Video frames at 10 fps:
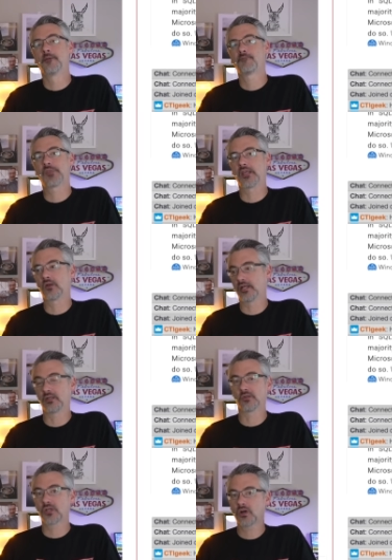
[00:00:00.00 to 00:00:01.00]
They, I
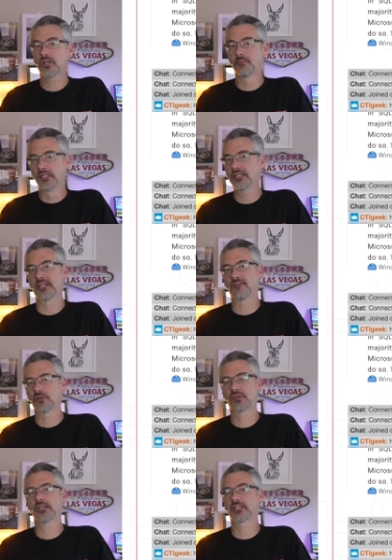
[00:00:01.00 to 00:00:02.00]
know it's hard to believe.
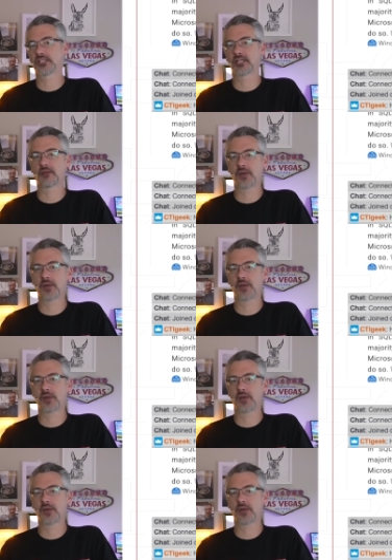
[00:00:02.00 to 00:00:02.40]
You think it's like a